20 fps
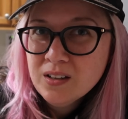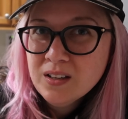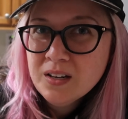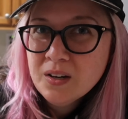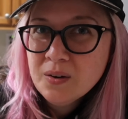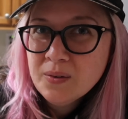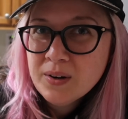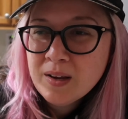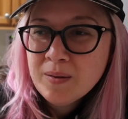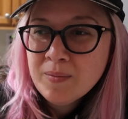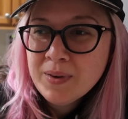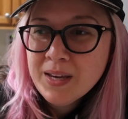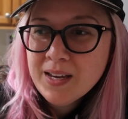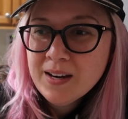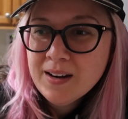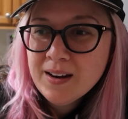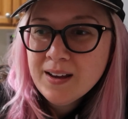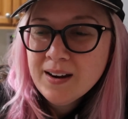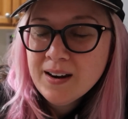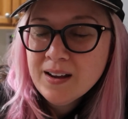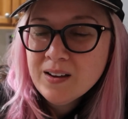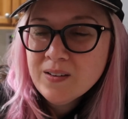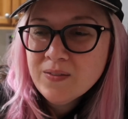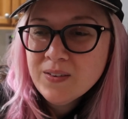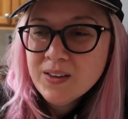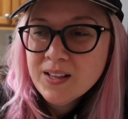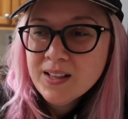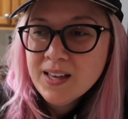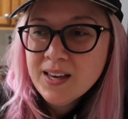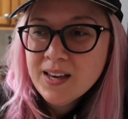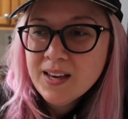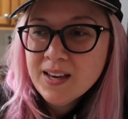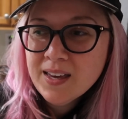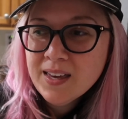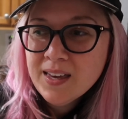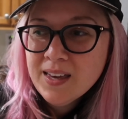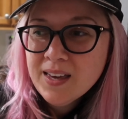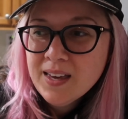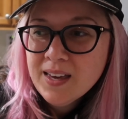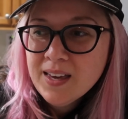you know what I mean? And I feel
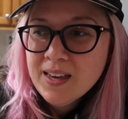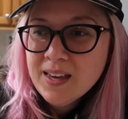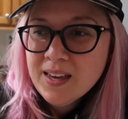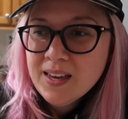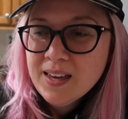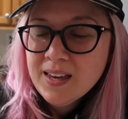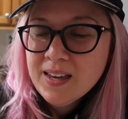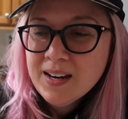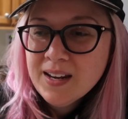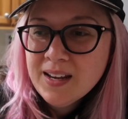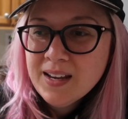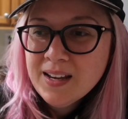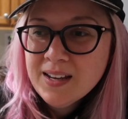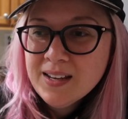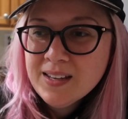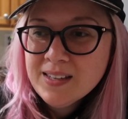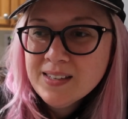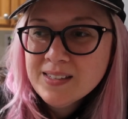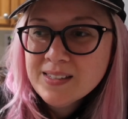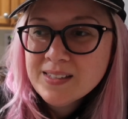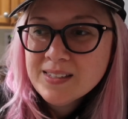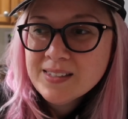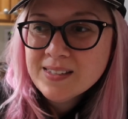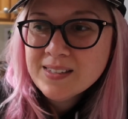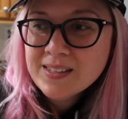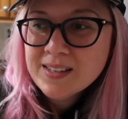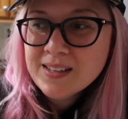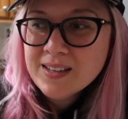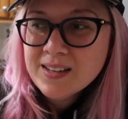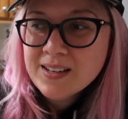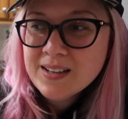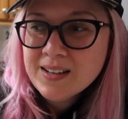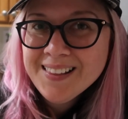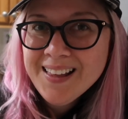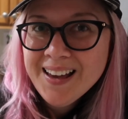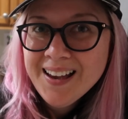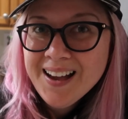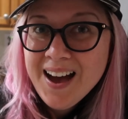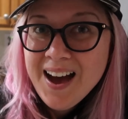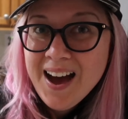like it is
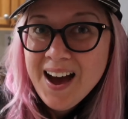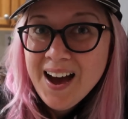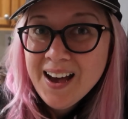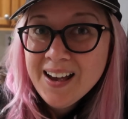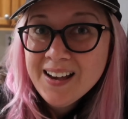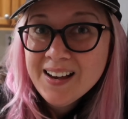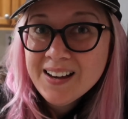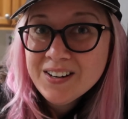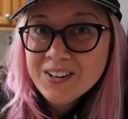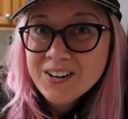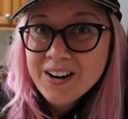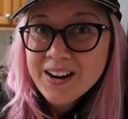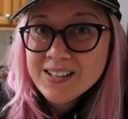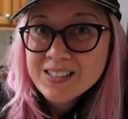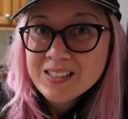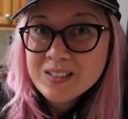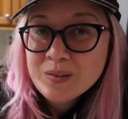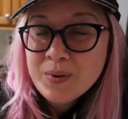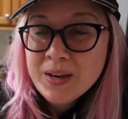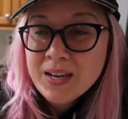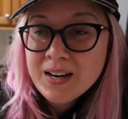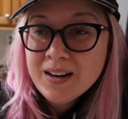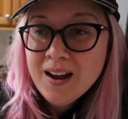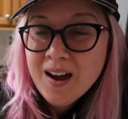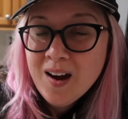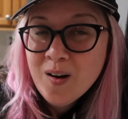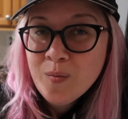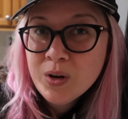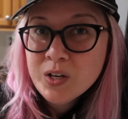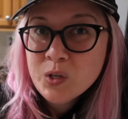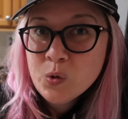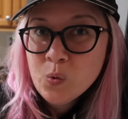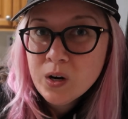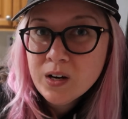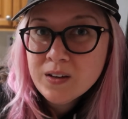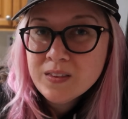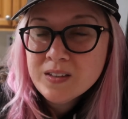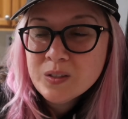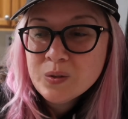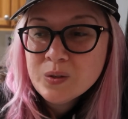like I underestimated how much
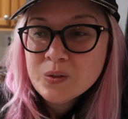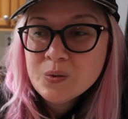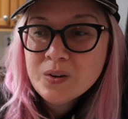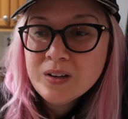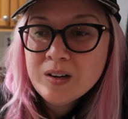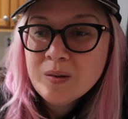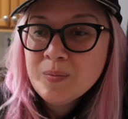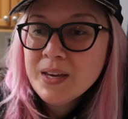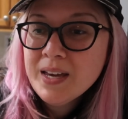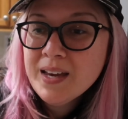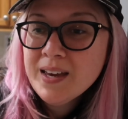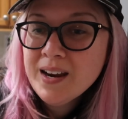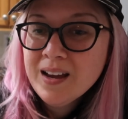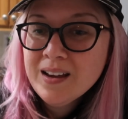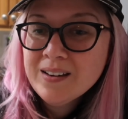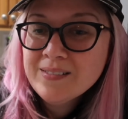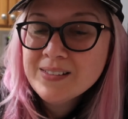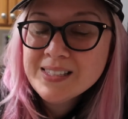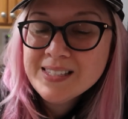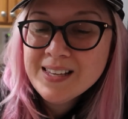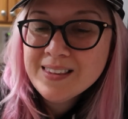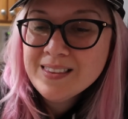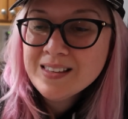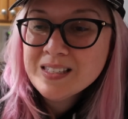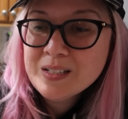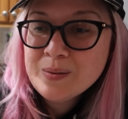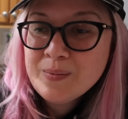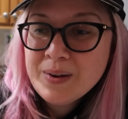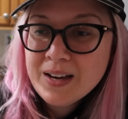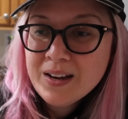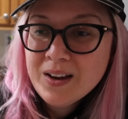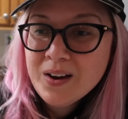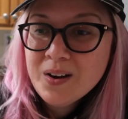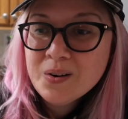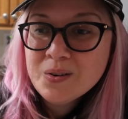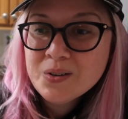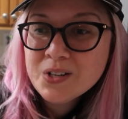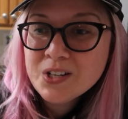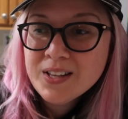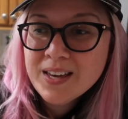work this is going to be. And I even said this to my
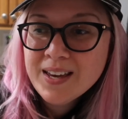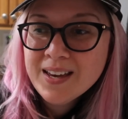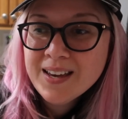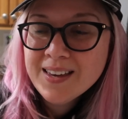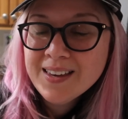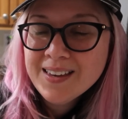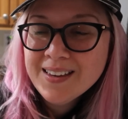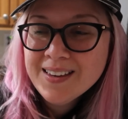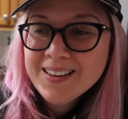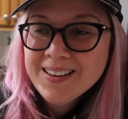coach like